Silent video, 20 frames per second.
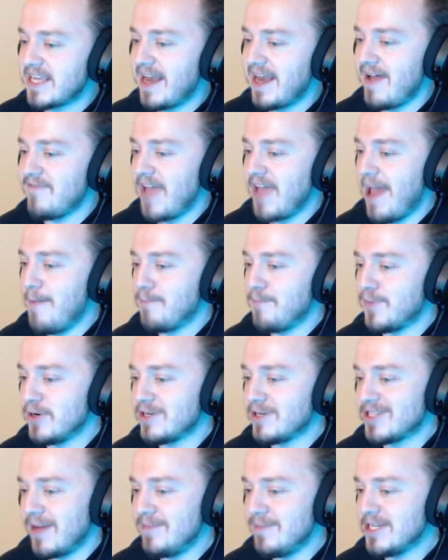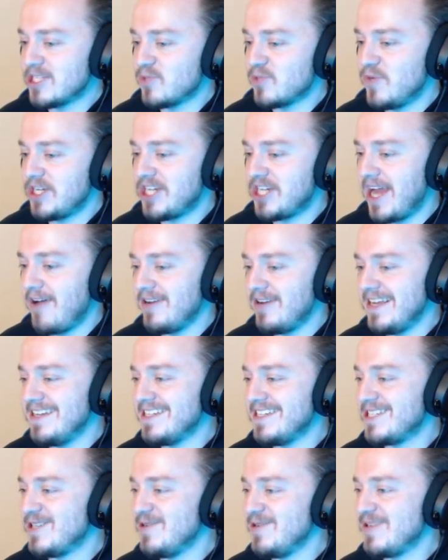have Ember, so I'm going to switch out
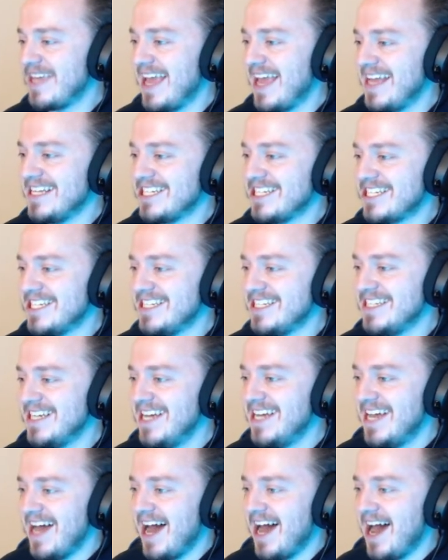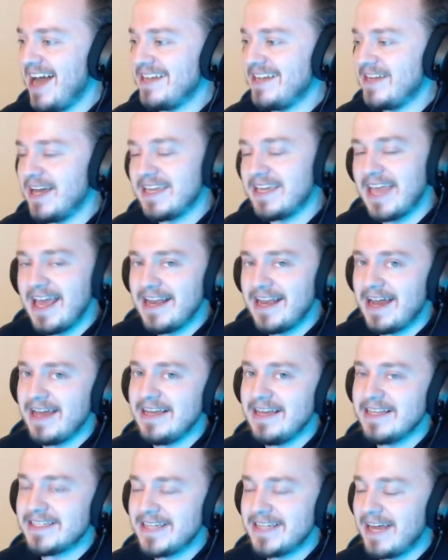into Kenshin.
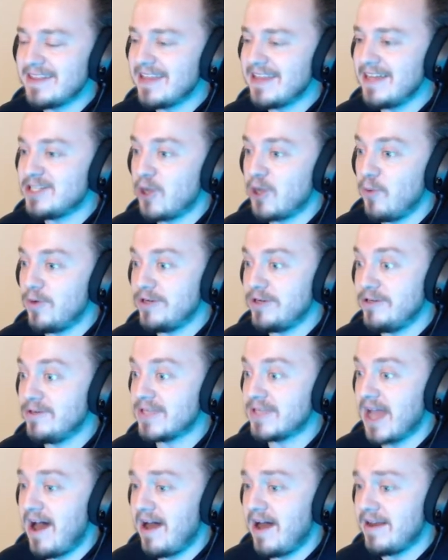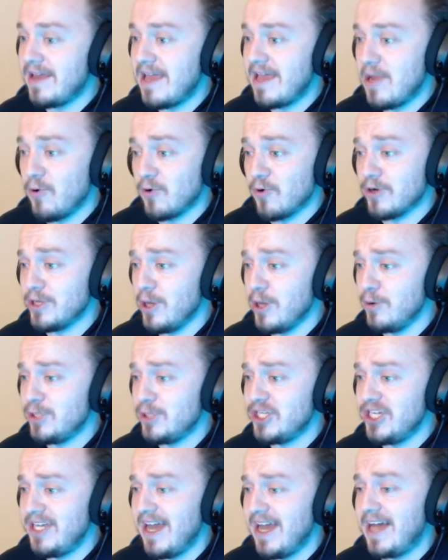It's not that I don't want to use Ane or
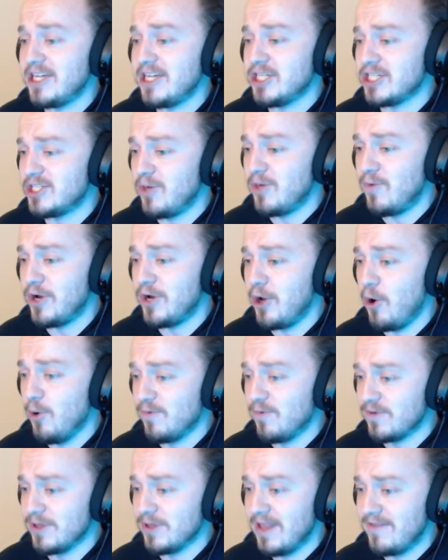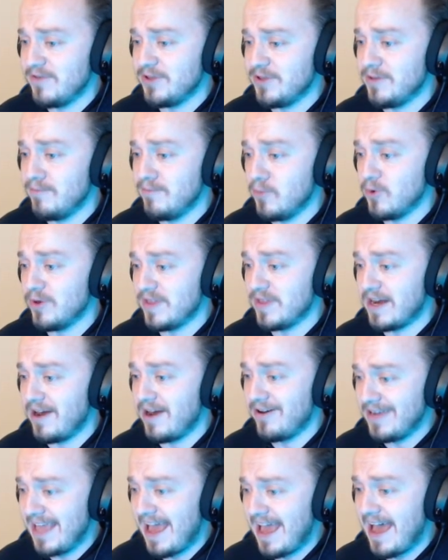Yoshi, I just don't want to overlevel them more than I
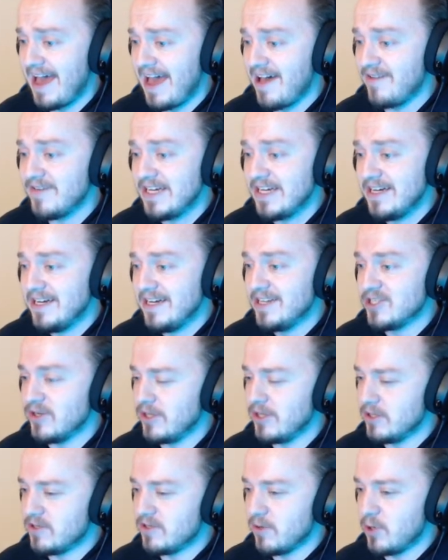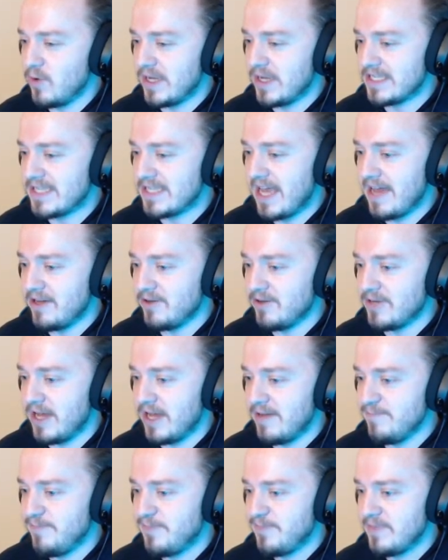already have. So he goes for a quick attack,
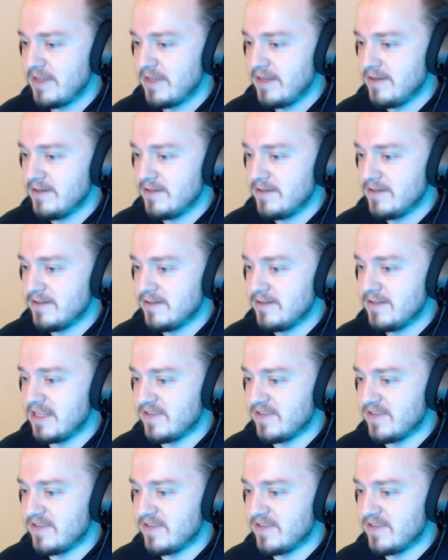okay, that's